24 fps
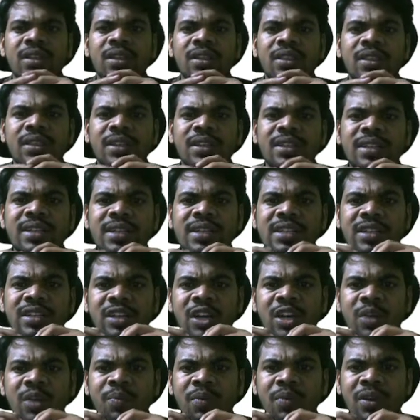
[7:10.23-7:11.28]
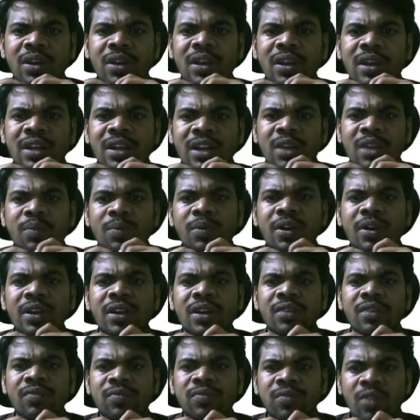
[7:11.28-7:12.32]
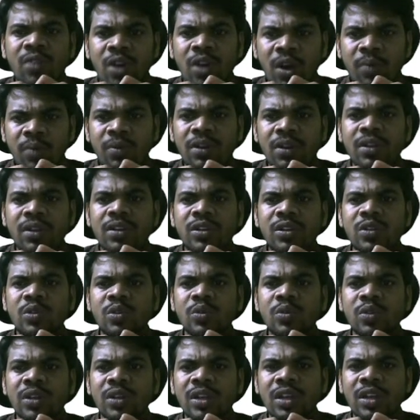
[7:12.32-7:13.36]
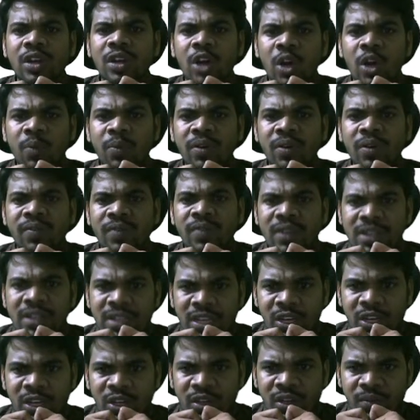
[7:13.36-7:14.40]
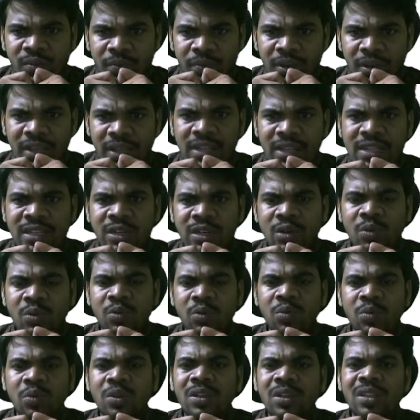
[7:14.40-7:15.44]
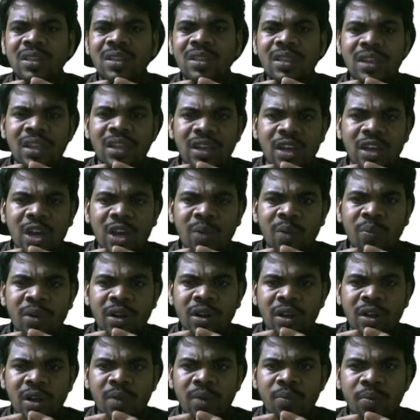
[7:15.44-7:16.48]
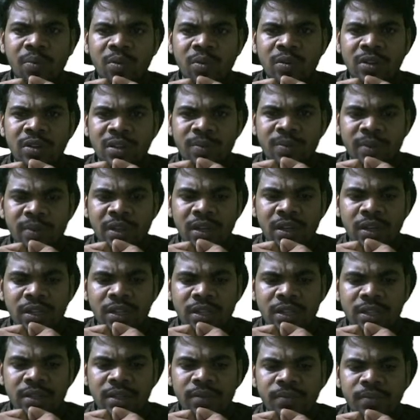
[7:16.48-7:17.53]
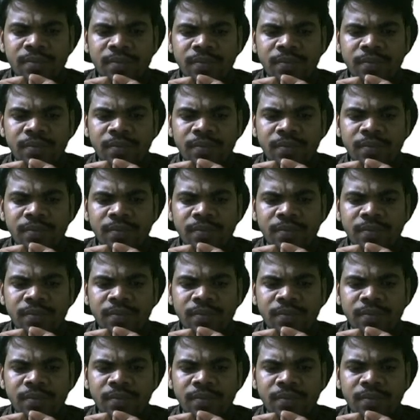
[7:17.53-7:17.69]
the 6 carbon intermediate formed during carbon fixation breaks into 3 carbon compounds because